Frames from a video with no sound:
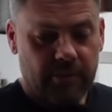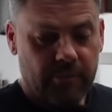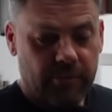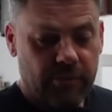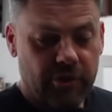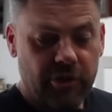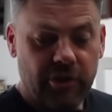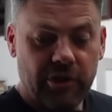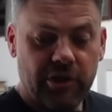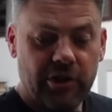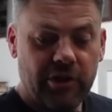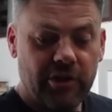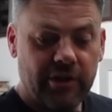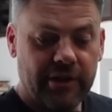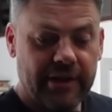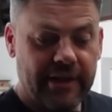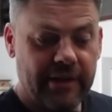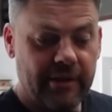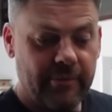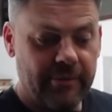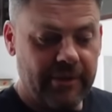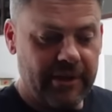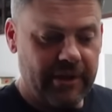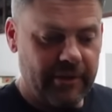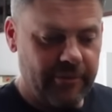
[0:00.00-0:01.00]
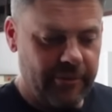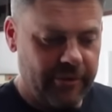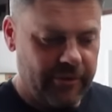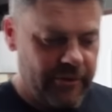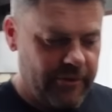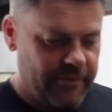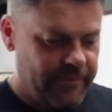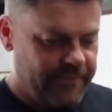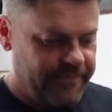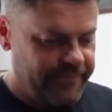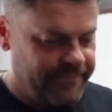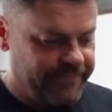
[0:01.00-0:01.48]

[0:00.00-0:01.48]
But you can't get them anymore.